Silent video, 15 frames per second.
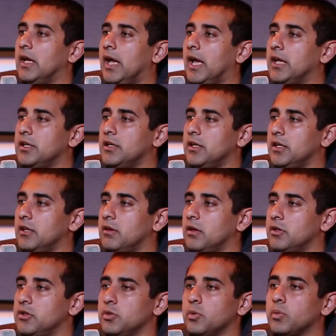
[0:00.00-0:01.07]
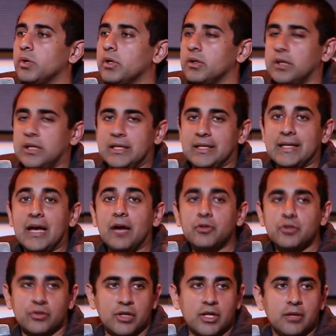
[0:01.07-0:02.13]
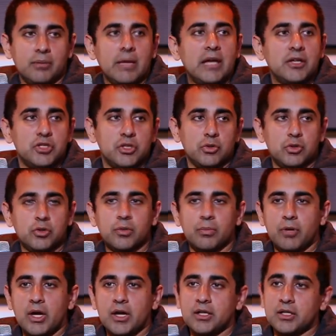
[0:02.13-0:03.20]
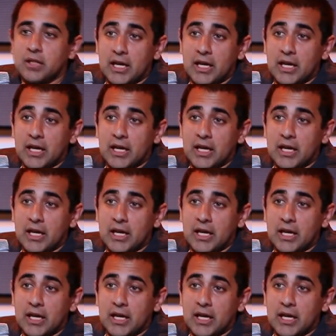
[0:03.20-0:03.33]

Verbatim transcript: And you will encounter them as you do the product.